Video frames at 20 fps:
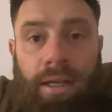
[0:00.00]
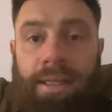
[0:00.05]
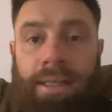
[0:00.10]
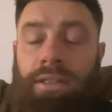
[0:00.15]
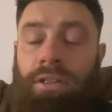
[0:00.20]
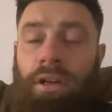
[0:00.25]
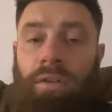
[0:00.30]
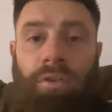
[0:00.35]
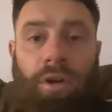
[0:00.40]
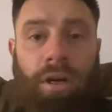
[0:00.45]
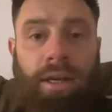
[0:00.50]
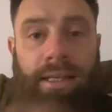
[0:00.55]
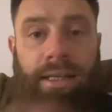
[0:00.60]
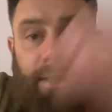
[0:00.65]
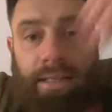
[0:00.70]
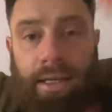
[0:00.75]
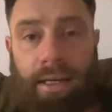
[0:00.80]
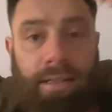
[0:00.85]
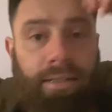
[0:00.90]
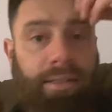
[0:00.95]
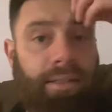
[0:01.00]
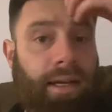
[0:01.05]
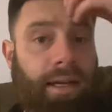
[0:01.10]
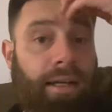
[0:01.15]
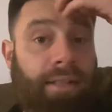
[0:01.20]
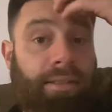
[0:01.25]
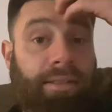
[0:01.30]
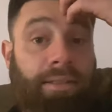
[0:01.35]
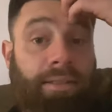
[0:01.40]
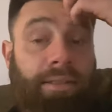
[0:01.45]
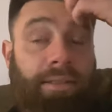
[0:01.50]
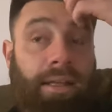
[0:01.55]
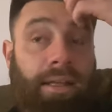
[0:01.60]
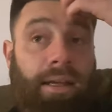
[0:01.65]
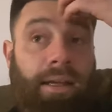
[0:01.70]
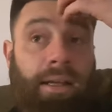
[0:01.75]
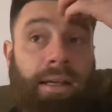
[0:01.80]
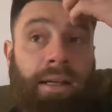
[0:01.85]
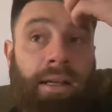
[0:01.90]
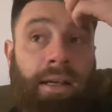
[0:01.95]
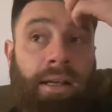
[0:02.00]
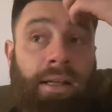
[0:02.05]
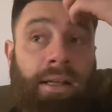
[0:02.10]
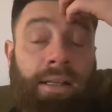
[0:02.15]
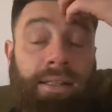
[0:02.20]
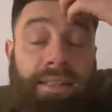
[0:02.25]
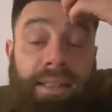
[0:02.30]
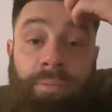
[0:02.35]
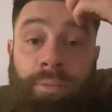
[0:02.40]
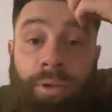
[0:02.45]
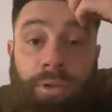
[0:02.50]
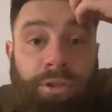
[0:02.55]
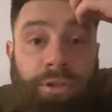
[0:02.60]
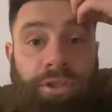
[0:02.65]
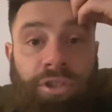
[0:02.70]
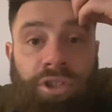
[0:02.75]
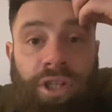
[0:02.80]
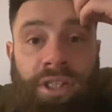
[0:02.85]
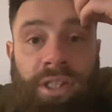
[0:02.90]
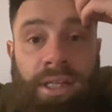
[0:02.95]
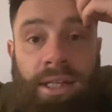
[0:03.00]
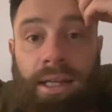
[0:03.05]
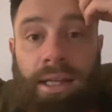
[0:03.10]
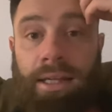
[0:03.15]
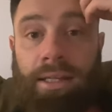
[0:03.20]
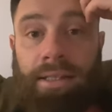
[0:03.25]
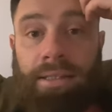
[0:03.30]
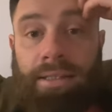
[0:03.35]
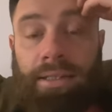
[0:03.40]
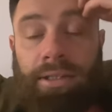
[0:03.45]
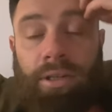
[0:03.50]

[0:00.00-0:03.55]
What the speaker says: It's not rocket science, guys. It's simple nutrition, this.